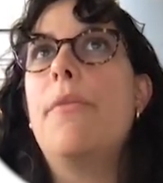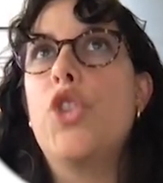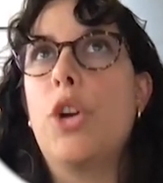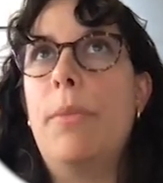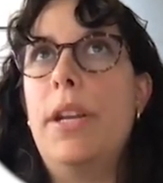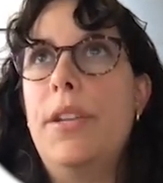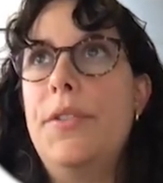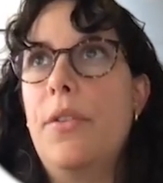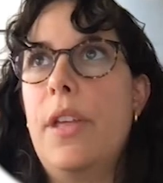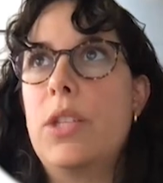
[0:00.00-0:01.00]
Germany.
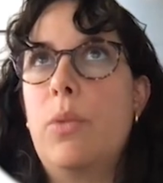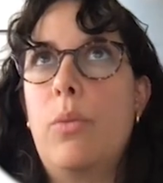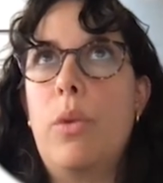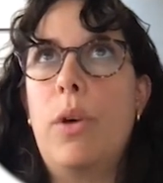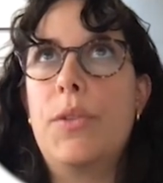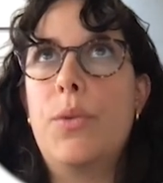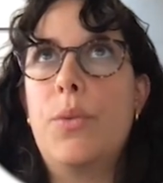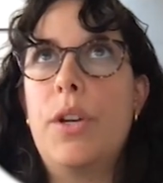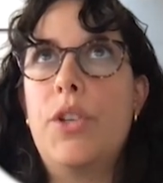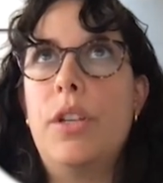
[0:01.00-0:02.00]
So that's what we want
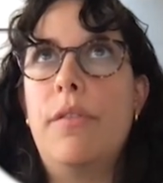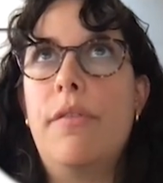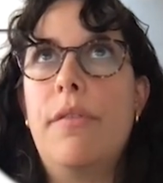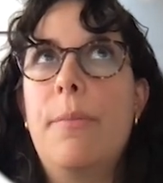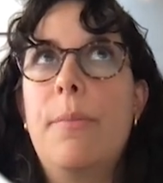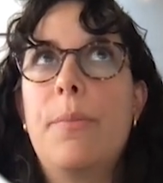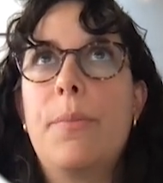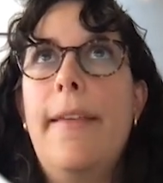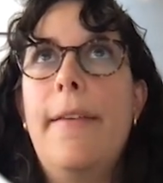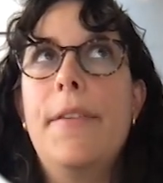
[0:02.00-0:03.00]
to achieve.
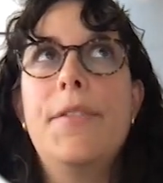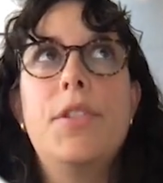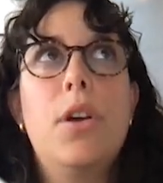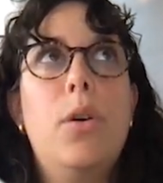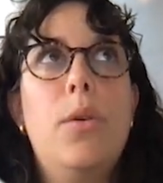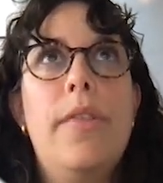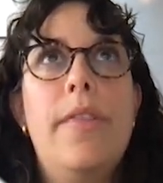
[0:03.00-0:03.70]
So